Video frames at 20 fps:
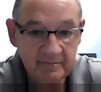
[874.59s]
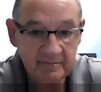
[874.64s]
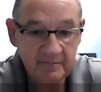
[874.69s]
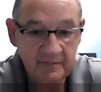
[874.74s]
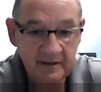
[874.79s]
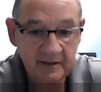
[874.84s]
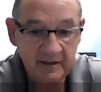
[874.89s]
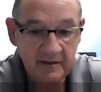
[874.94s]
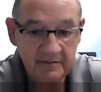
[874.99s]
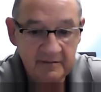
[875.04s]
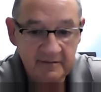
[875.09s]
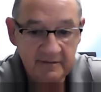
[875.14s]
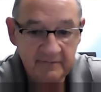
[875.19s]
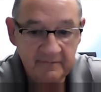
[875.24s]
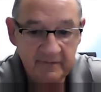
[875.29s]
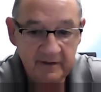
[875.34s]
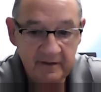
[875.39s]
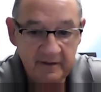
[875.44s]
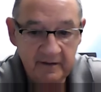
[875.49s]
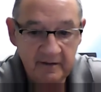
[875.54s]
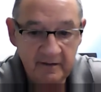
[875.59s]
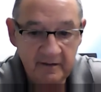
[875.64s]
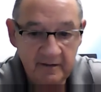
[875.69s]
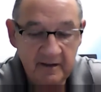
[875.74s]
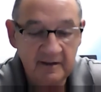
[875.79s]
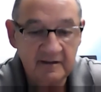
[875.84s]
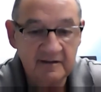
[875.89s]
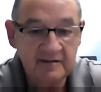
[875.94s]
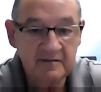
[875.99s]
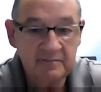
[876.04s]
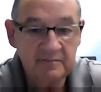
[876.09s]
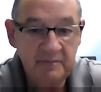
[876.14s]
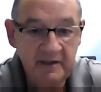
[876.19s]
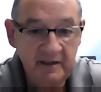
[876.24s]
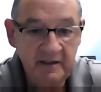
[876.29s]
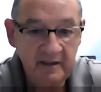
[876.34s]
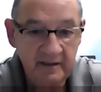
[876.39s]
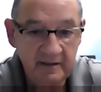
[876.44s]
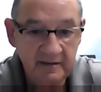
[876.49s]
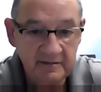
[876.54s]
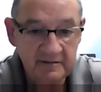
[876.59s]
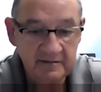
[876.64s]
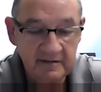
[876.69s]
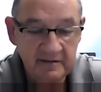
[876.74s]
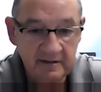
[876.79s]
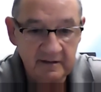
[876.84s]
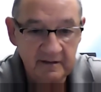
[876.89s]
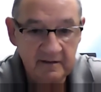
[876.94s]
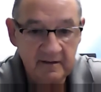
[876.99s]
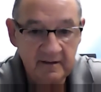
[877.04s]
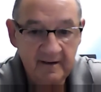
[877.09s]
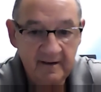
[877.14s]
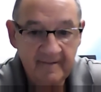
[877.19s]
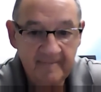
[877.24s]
because of the expediency